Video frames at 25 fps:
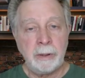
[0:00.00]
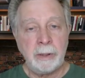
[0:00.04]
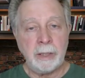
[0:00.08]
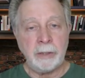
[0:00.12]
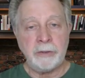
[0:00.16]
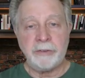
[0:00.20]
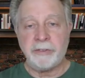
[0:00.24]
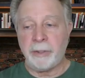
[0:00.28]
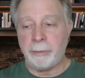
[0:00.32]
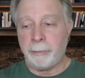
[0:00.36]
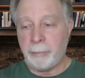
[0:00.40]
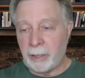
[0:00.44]

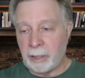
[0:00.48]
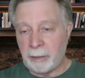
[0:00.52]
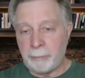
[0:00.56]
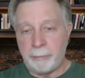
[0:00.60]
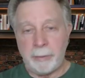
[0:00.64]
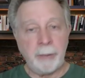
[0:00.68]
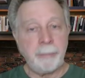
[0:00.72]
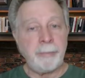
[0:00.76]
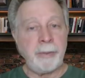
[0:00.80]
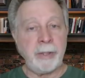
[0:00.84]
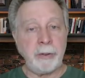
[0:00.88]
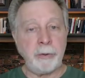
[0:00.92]
Once they made
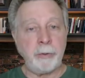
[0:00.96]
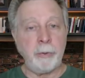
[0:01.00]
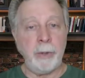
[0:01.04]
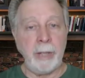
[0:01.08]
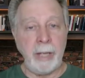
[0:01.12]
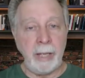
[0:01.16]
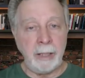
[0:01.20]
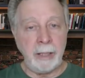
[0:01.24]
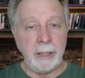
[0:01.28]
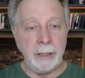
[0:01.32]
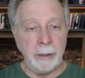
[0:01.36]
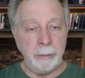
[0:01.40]
them up, they
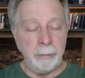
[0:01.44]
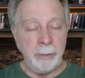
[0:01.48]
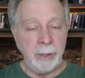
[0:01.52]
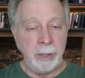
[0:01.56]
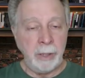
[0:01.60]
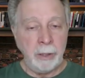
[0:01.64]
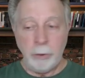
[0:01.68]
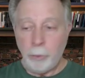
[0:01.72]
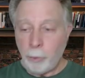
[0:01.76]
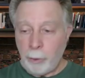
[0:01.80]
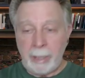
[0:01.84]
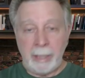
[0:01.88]
created them.
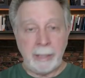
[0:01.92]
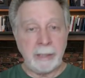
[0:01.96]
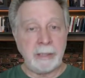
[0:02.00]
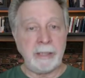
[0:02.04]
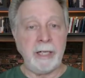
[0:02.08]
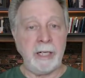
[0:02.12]
We had a